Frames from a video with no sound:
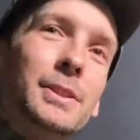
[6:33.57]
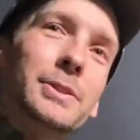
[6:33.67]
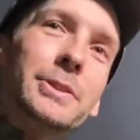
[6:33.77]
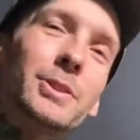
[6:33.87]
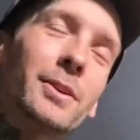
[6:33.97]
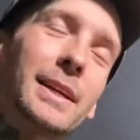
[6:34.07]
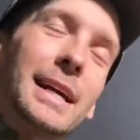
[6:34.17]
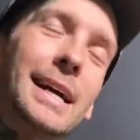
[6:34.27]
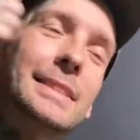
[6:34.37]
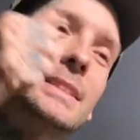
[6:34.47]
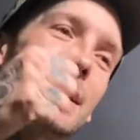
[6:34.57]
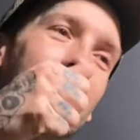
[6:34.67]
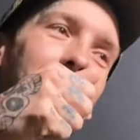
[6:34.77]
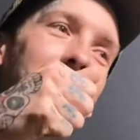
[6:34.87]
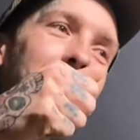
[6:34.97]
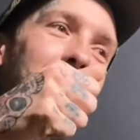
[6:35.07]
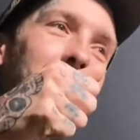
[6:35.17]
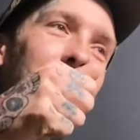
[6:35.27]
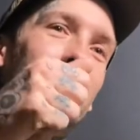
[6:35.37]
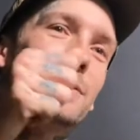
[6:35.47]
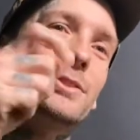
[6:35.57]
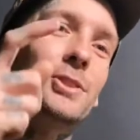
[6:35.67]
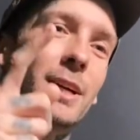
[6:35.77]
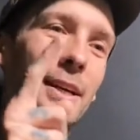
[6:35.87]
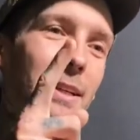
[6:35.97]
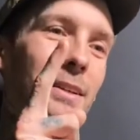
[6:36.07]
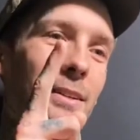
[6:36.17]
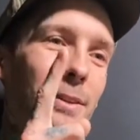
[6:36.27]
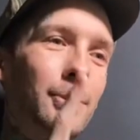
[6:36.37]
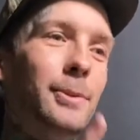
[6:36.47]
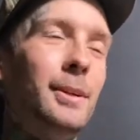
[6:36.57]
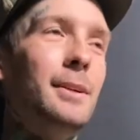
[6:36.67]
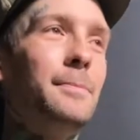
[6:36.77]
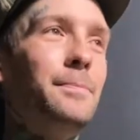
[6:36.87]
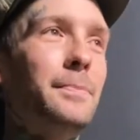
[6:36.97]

just started casting out this giant lure,